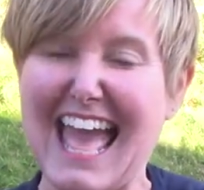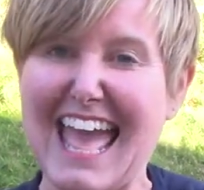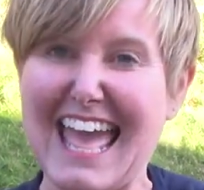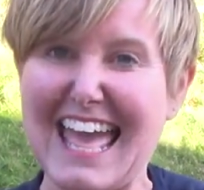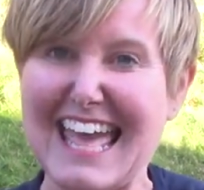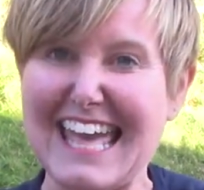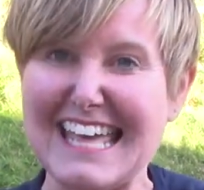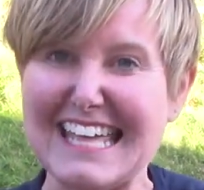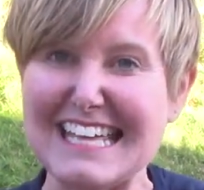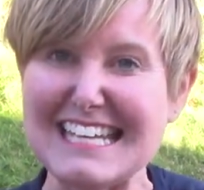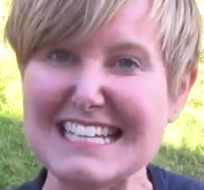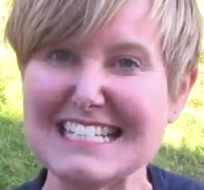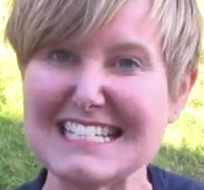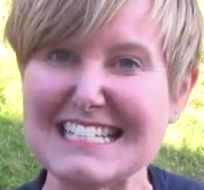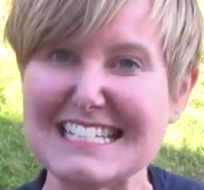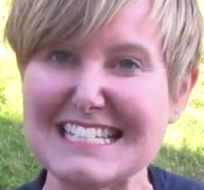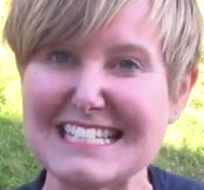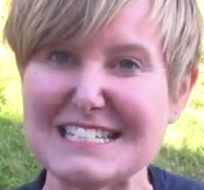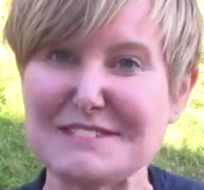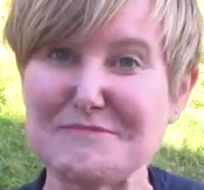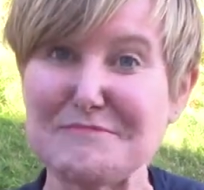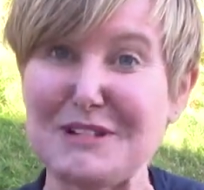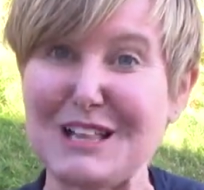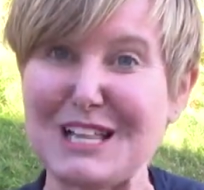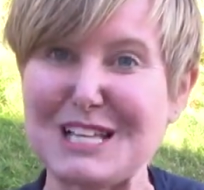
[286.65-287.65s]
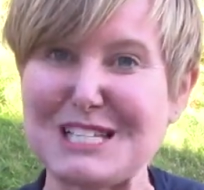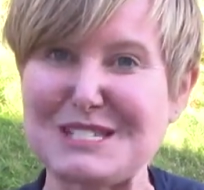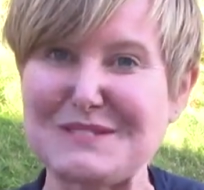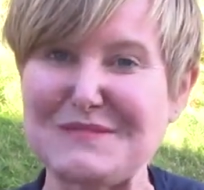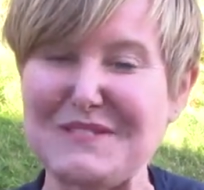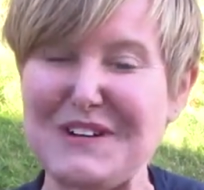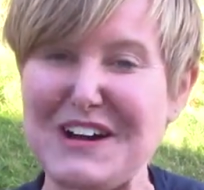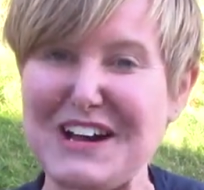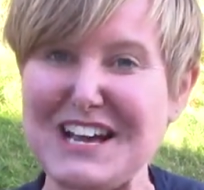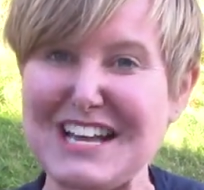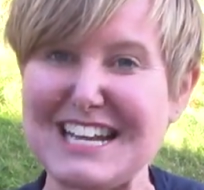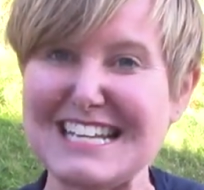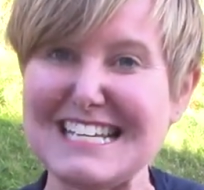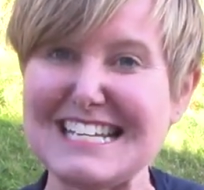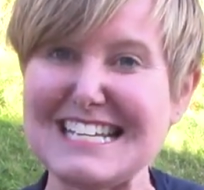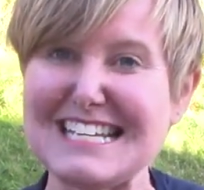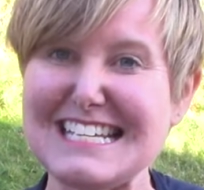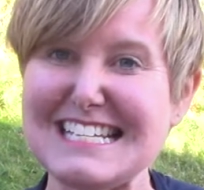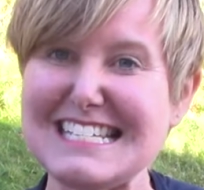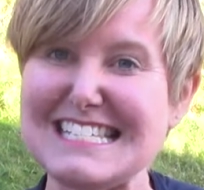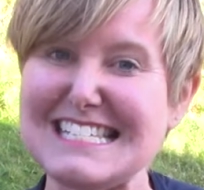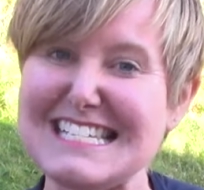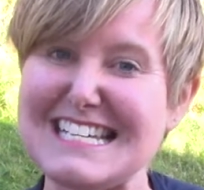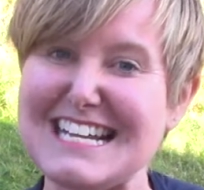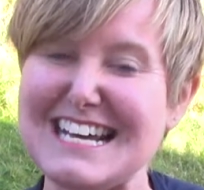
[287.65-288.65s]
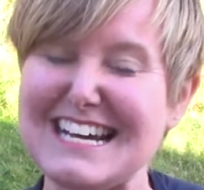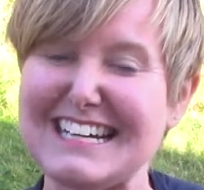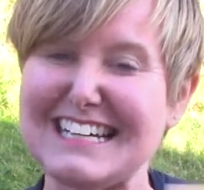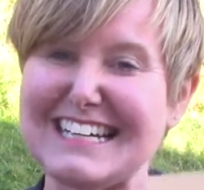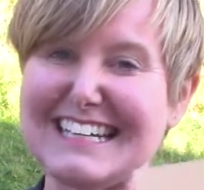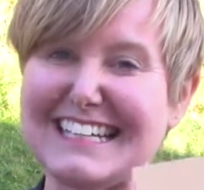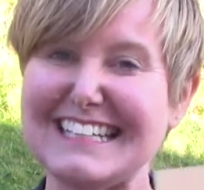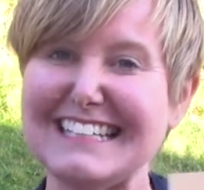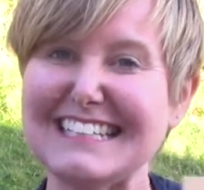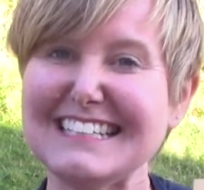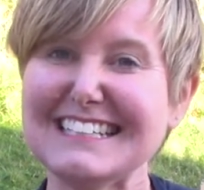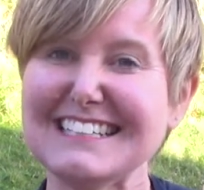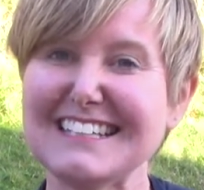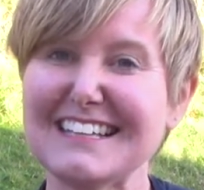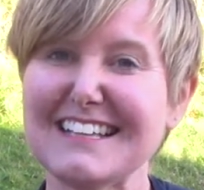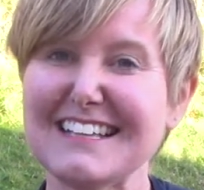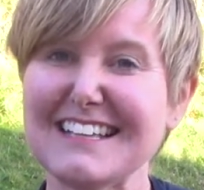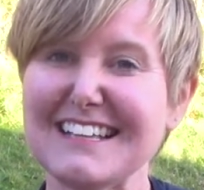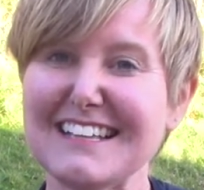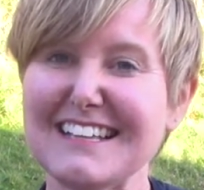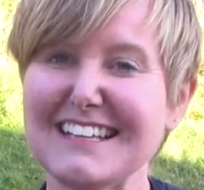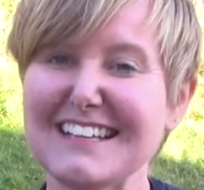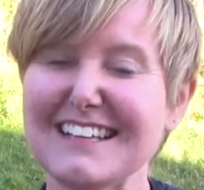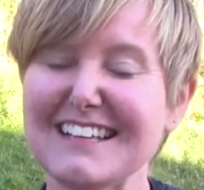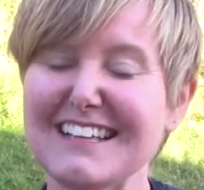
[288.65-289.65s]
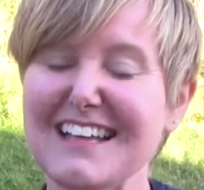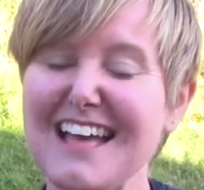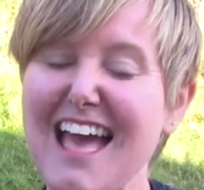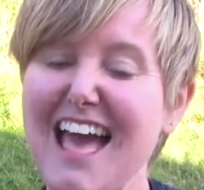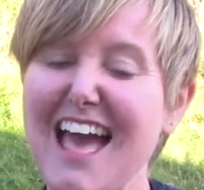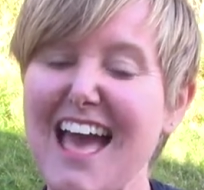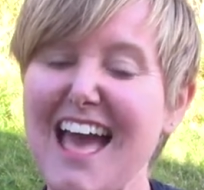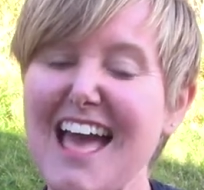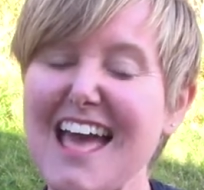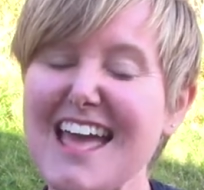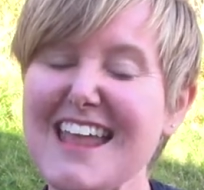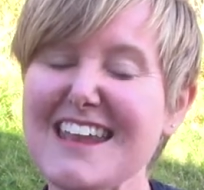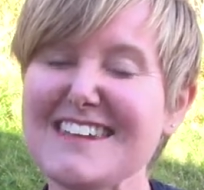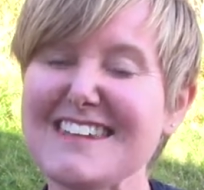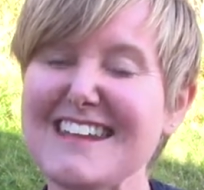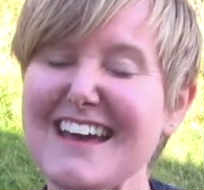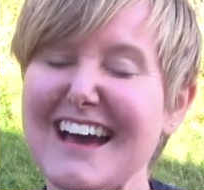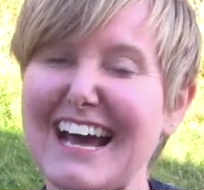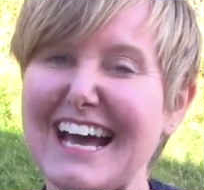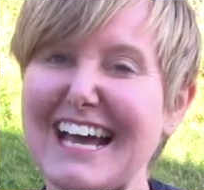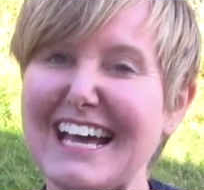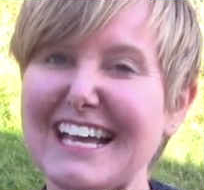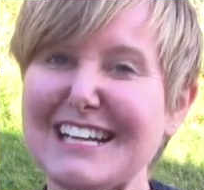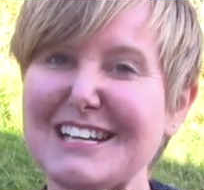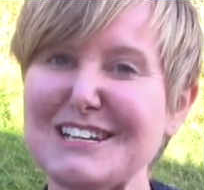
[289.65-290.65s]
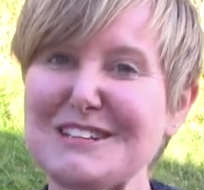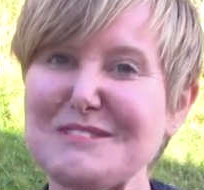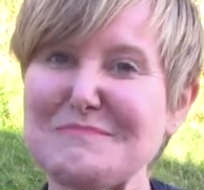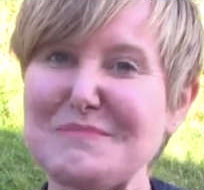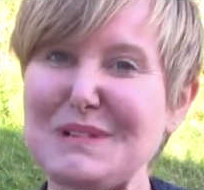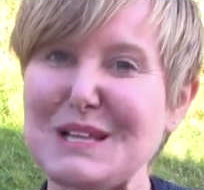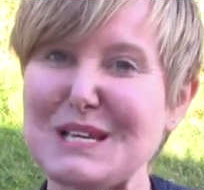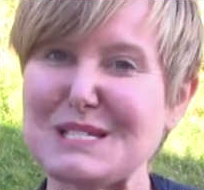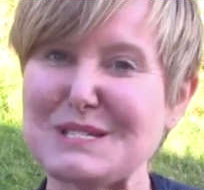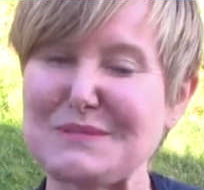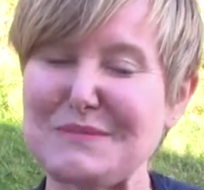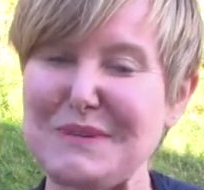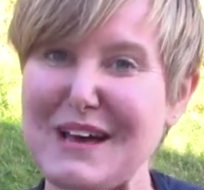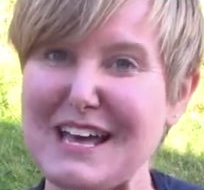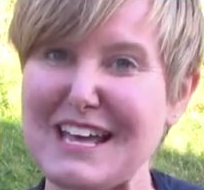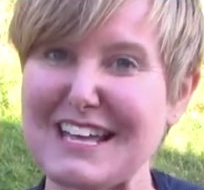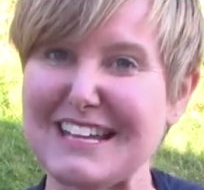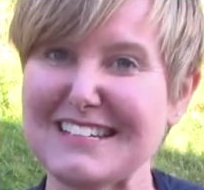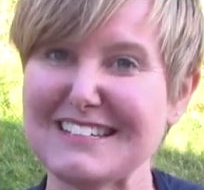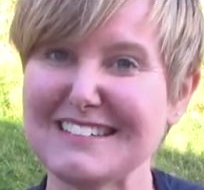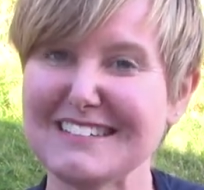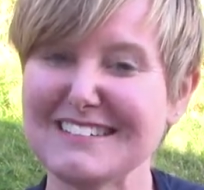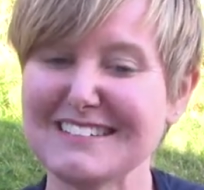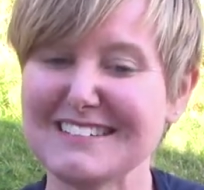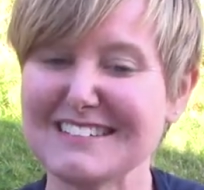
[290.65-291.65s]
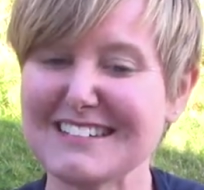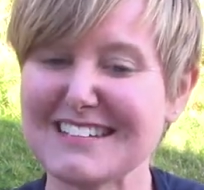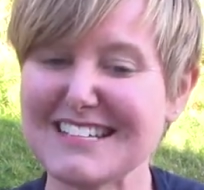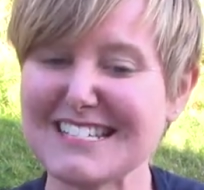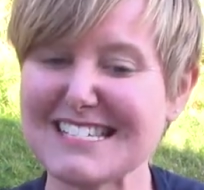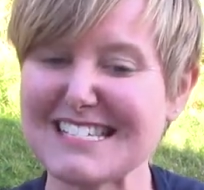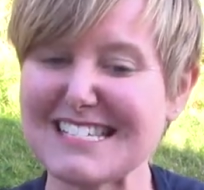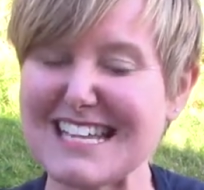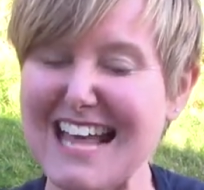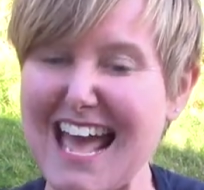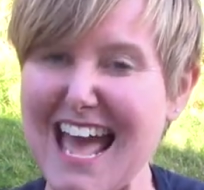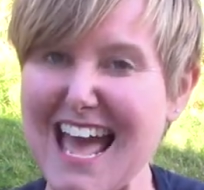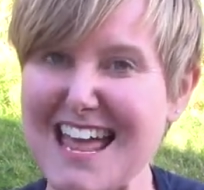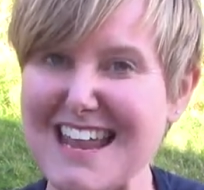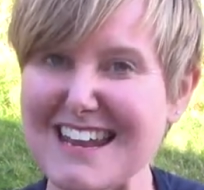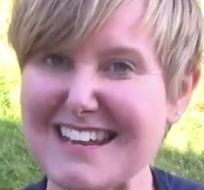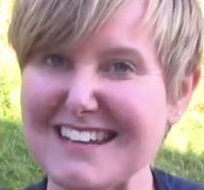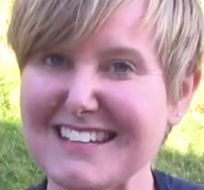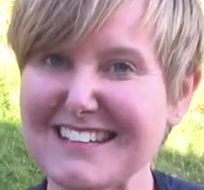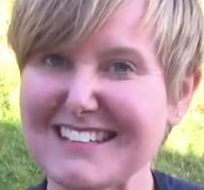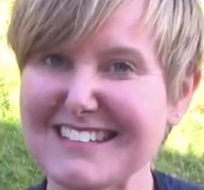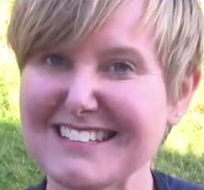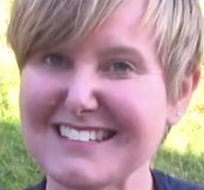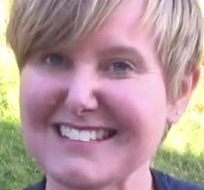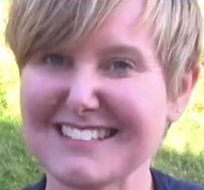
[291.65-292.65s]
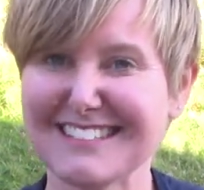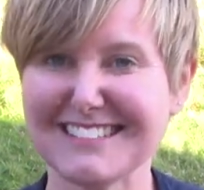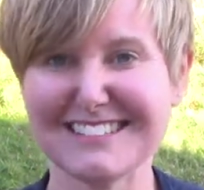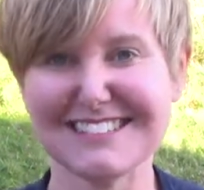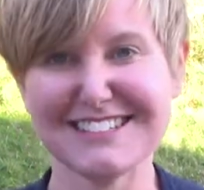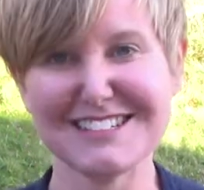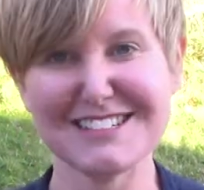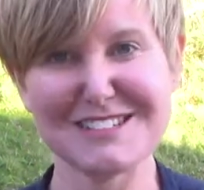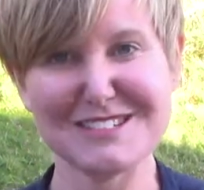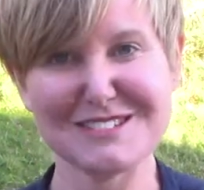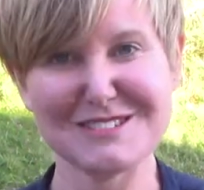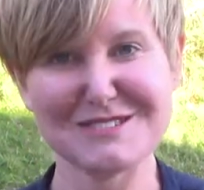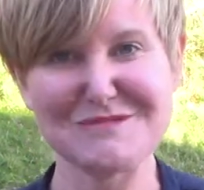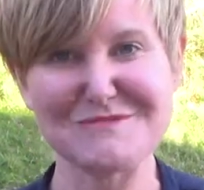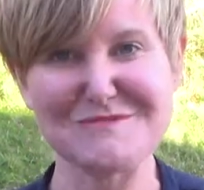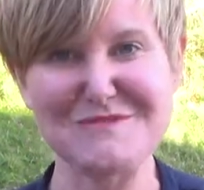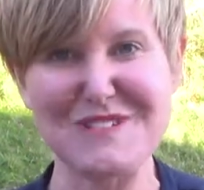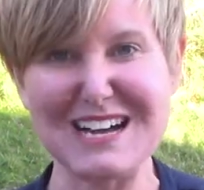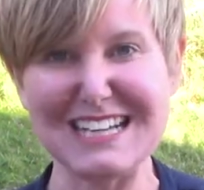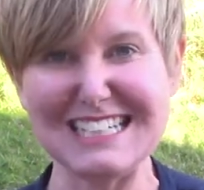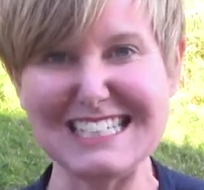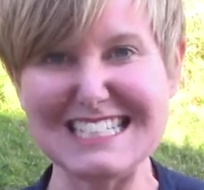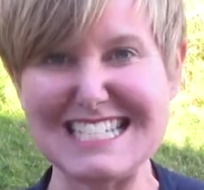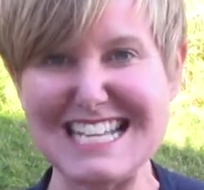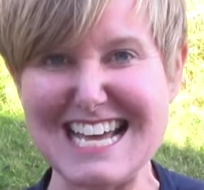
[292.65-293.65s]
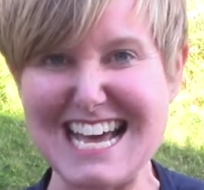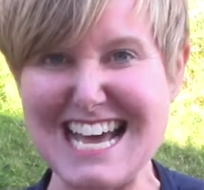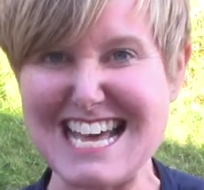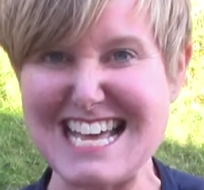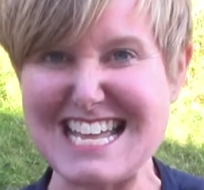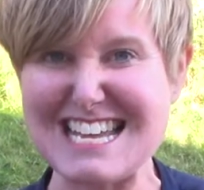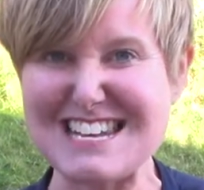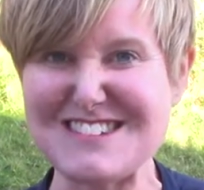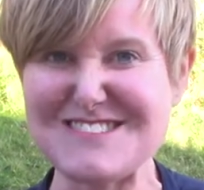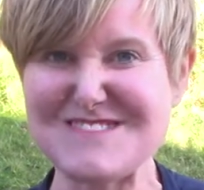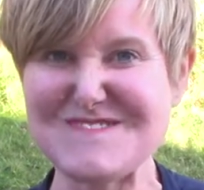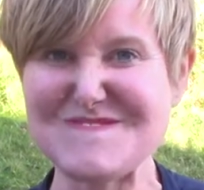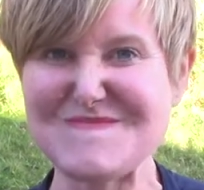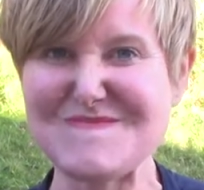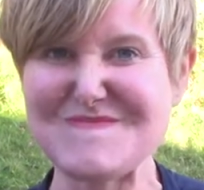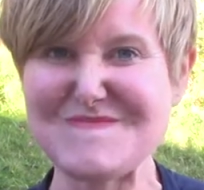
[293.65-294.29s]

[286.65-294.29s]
Eight plus one is nine. And nine plus one is ten. Well done.